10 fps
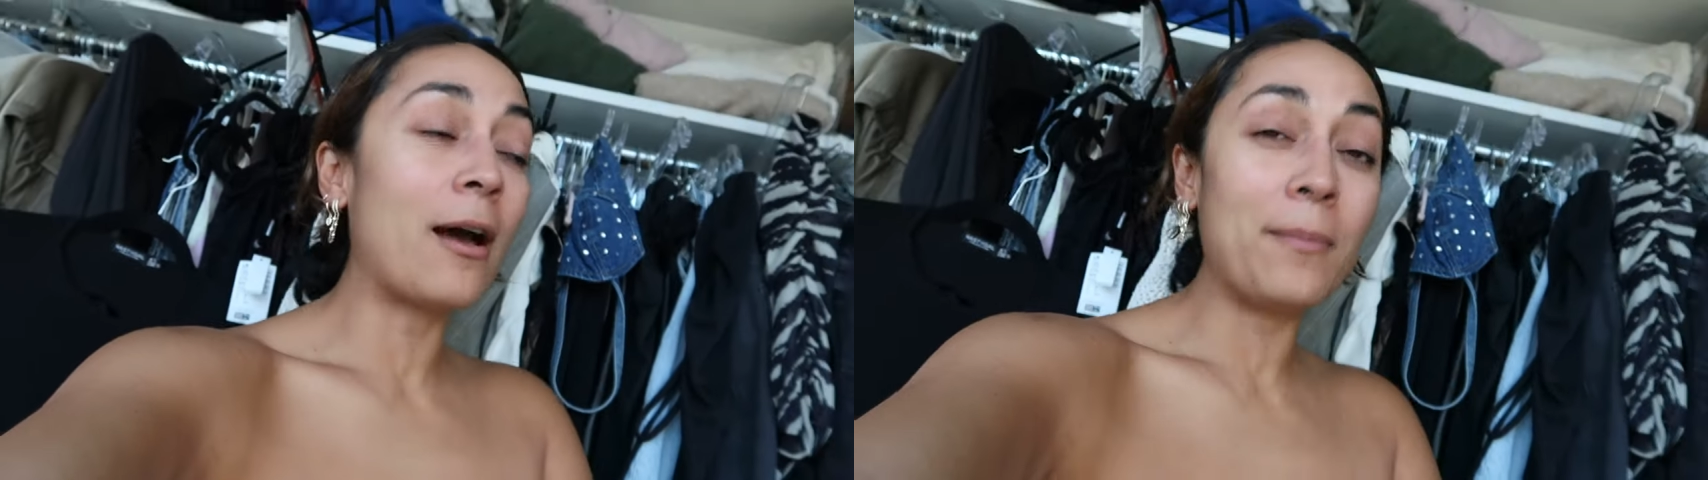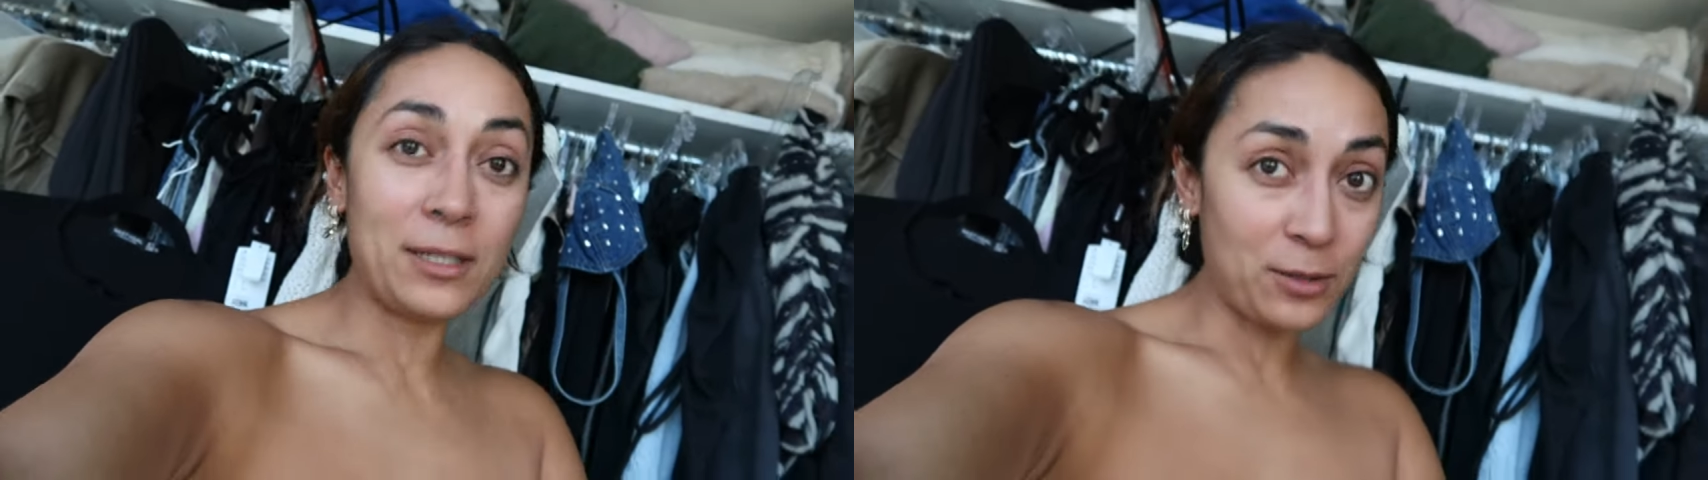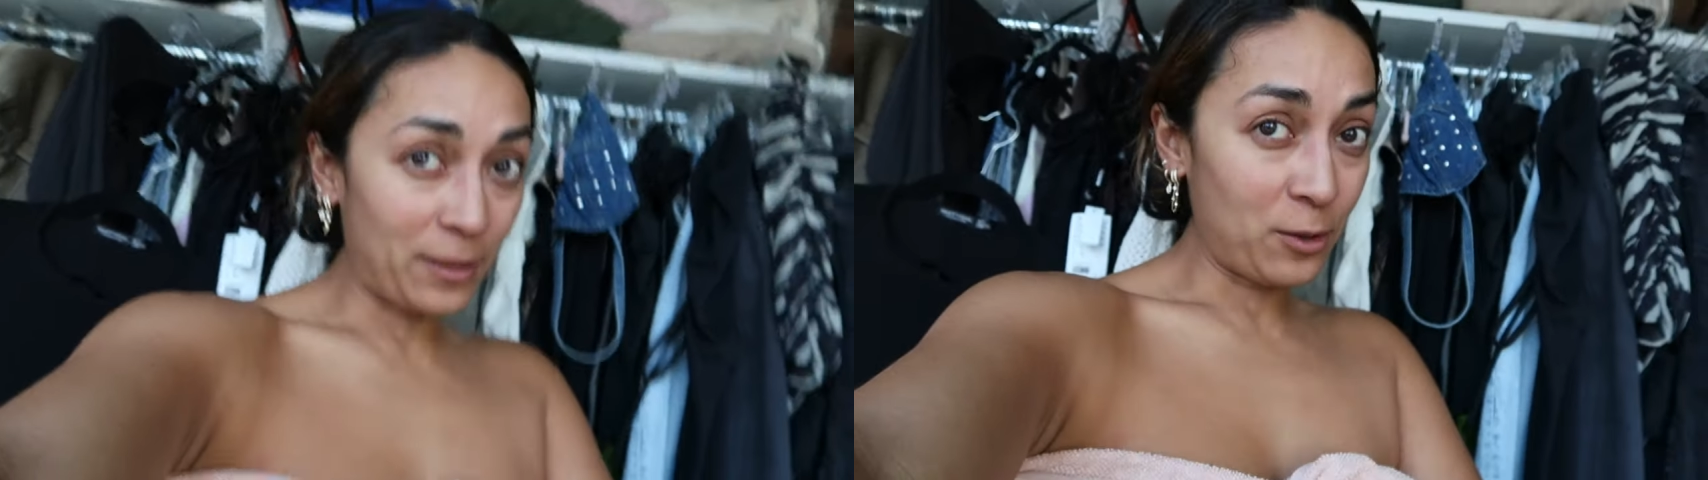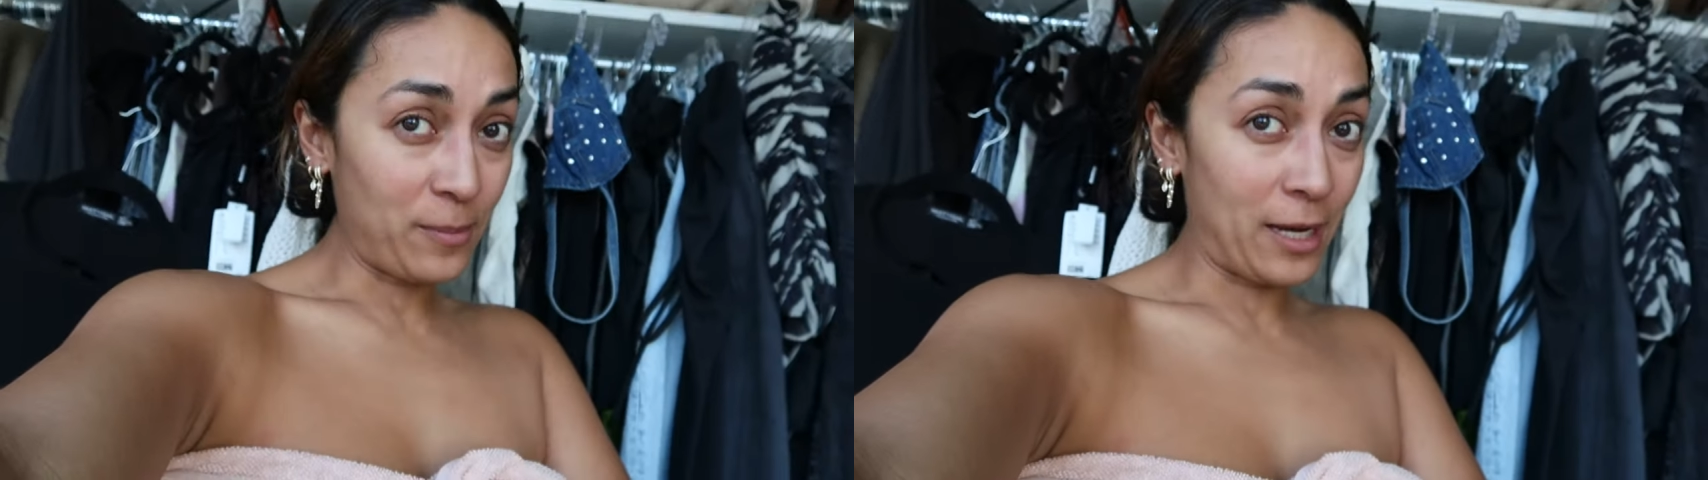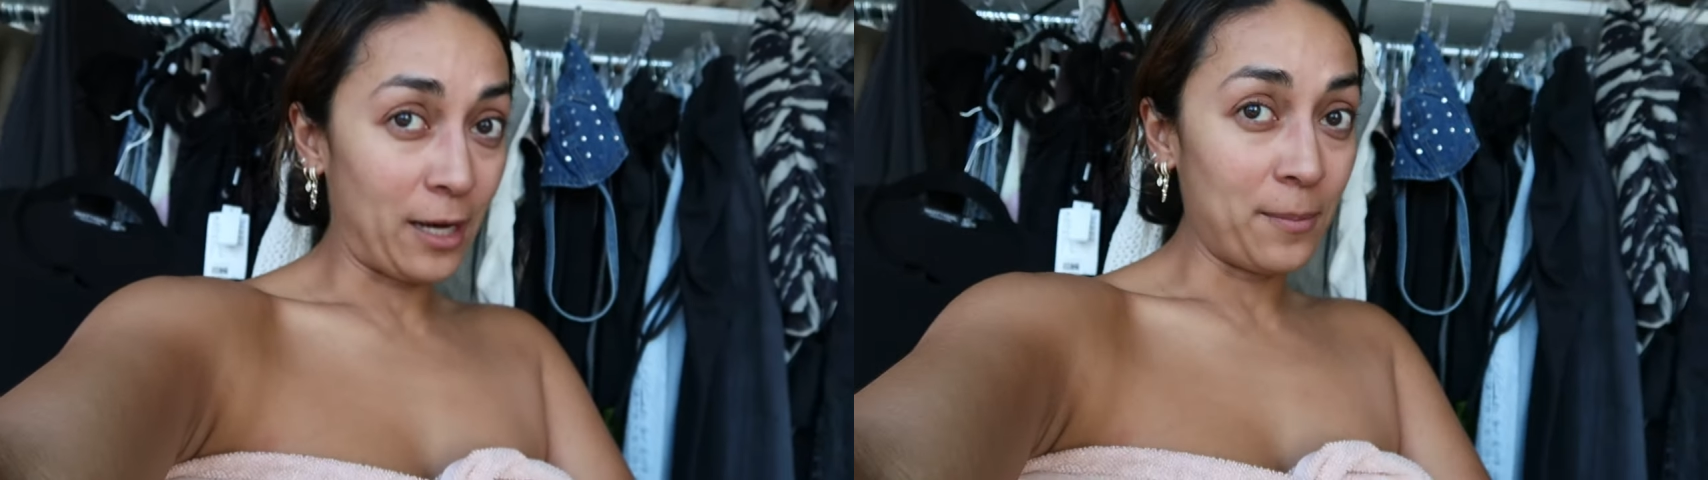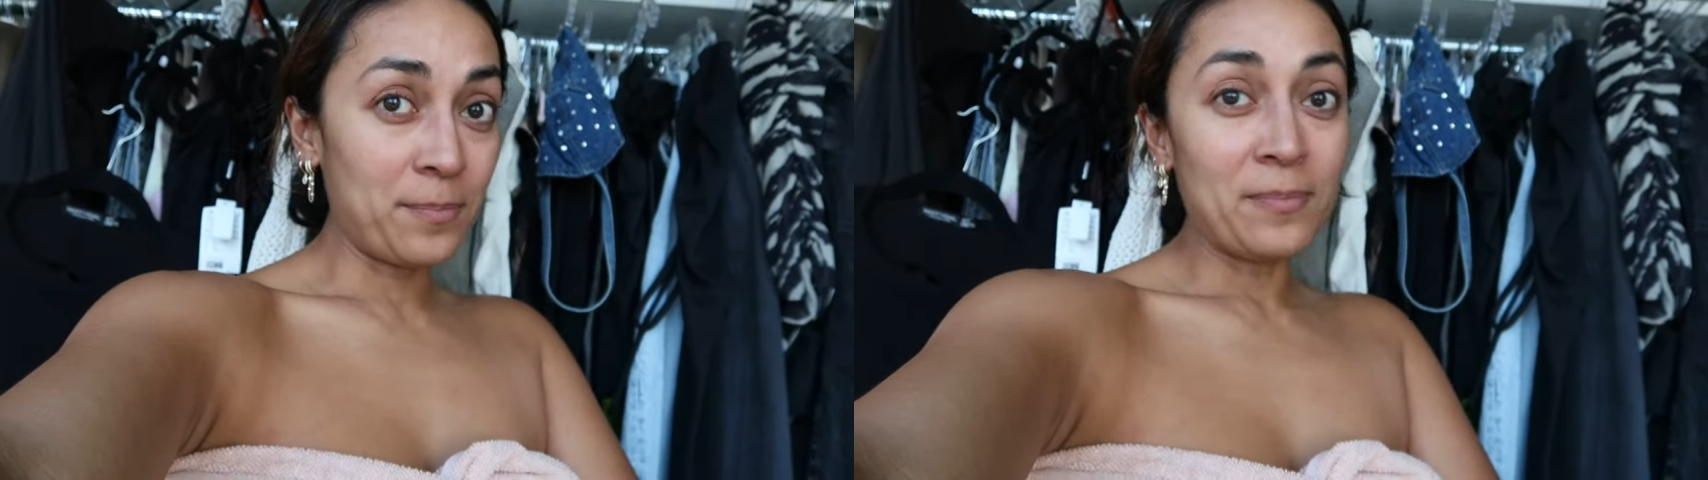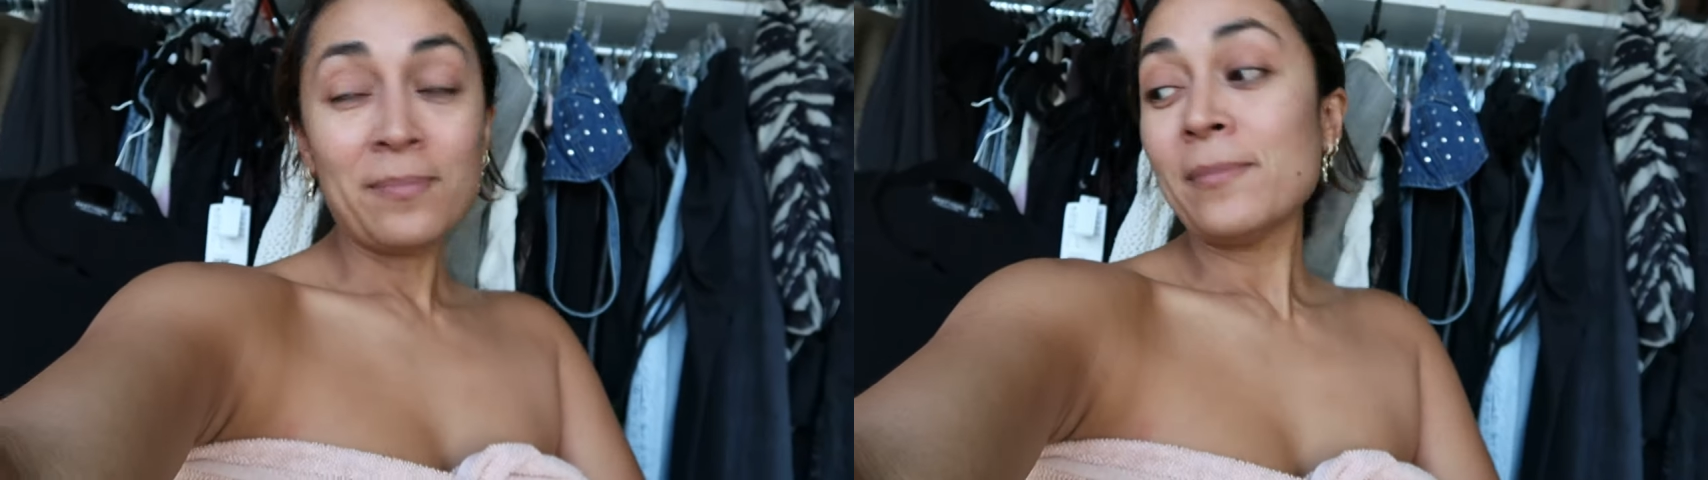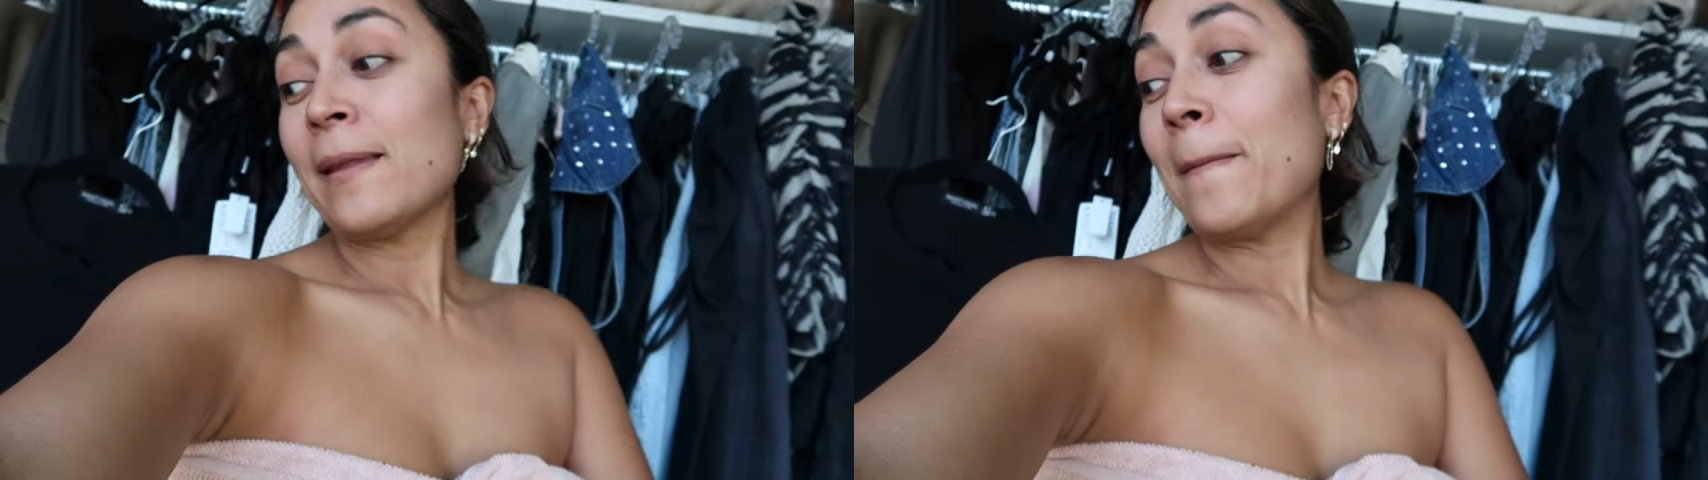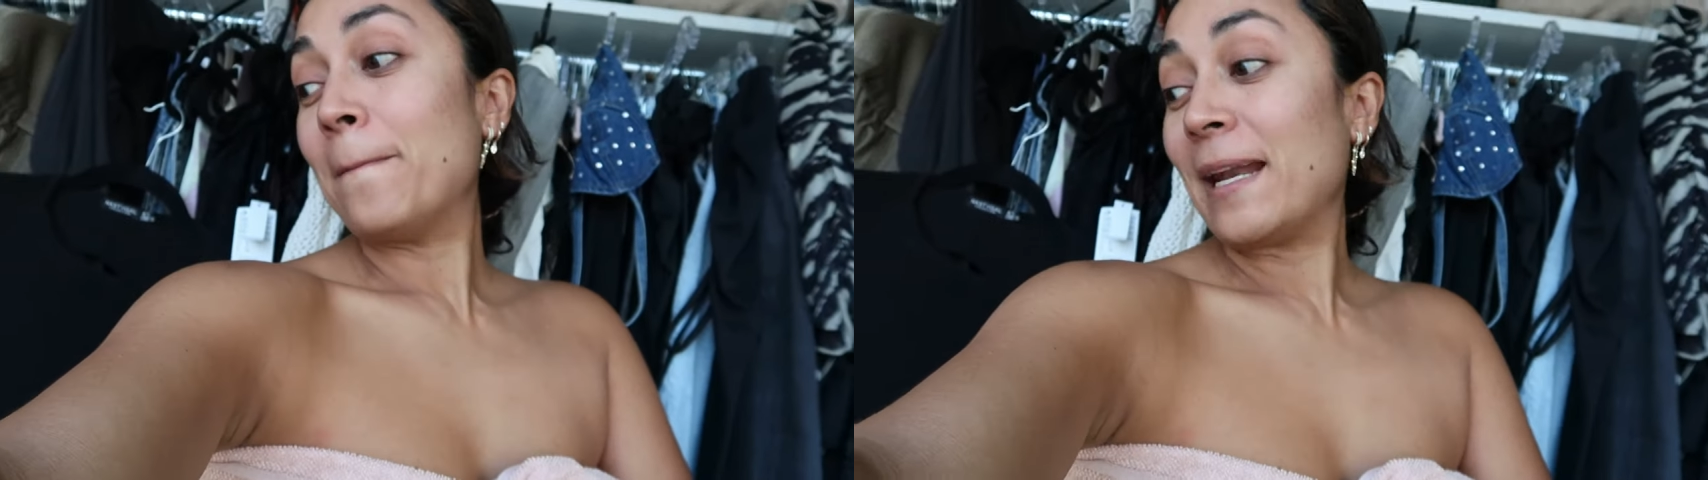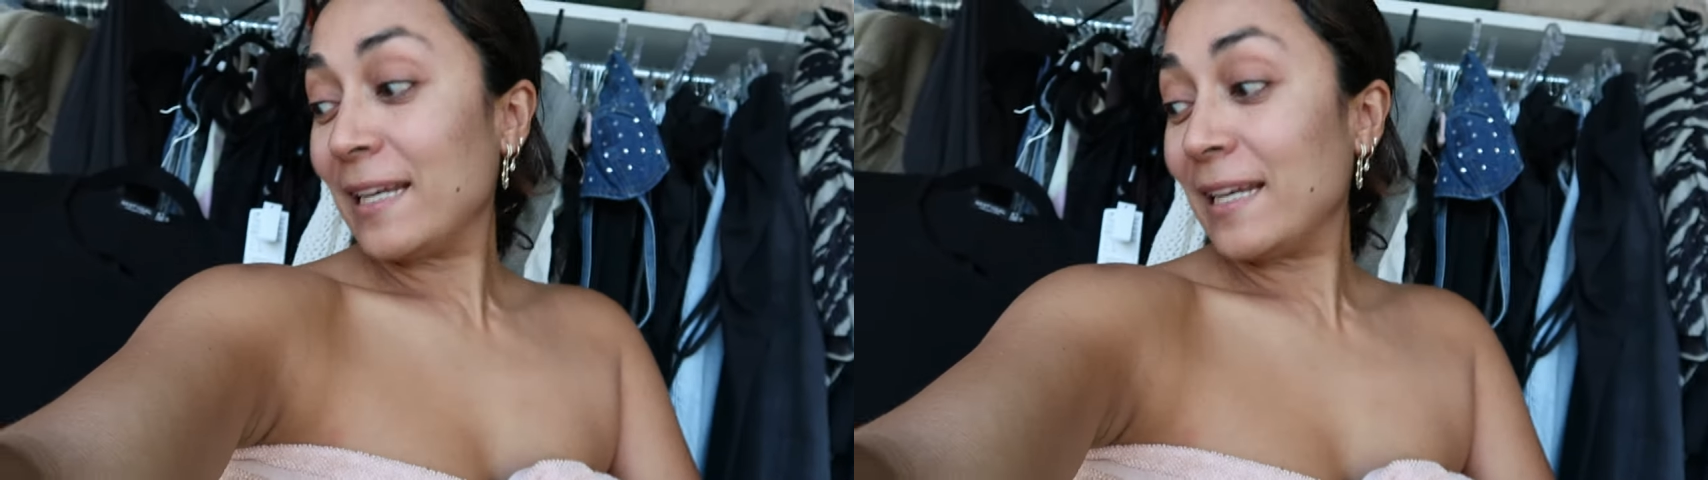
I'll be doing my own makeup, but